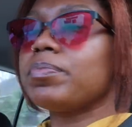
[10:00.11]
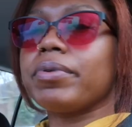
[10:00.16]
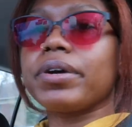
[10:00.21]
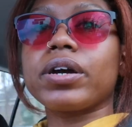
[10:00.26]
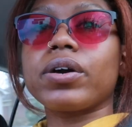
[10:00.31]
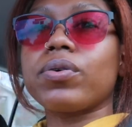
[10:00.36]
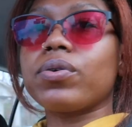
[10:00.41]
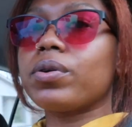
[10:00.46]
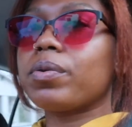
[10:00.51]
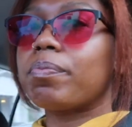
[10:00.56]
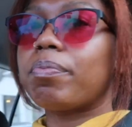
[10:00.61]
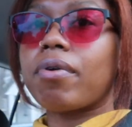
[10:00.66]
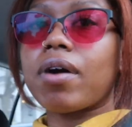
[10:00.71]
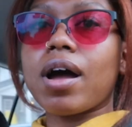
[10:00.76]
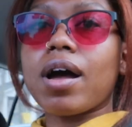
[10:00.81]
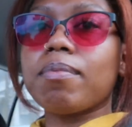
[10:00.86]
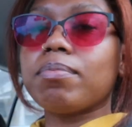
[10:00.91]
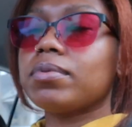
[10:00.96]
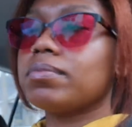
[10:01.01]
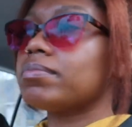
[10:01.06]
Bring on the
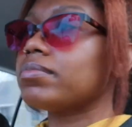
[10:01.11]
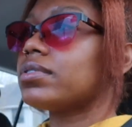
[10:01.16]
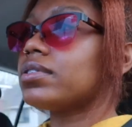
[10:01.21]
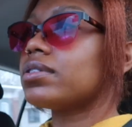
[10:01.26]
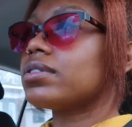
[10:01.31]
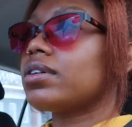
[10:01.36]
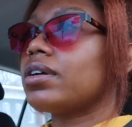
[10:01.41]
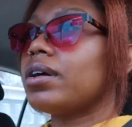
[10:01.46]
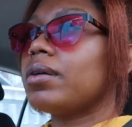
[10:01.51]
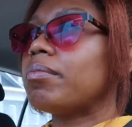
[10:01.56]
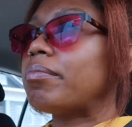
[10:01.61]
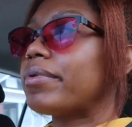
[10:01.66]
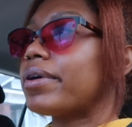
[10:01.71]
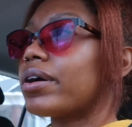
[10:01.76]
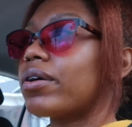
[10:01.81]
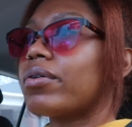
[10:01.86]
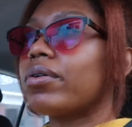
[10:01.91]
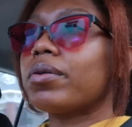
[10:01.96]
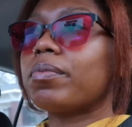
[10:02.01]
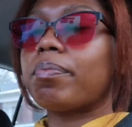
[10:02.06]
problems.
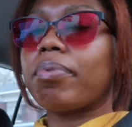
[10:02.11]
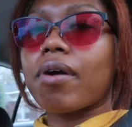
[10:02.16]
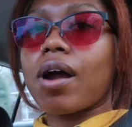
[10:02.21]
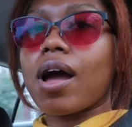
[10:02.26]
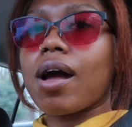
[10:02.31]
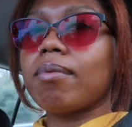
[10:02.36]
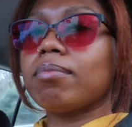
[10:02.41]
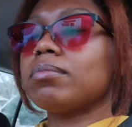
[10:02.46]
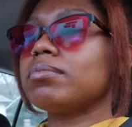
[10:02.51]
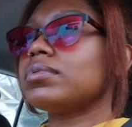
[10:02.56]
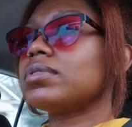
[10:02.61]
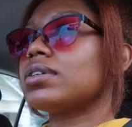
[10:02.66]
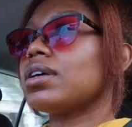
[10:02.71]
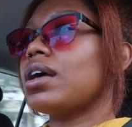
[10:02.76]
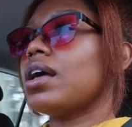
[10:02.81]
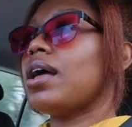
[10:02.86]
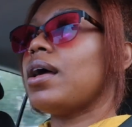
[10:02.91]
Bring on the problems.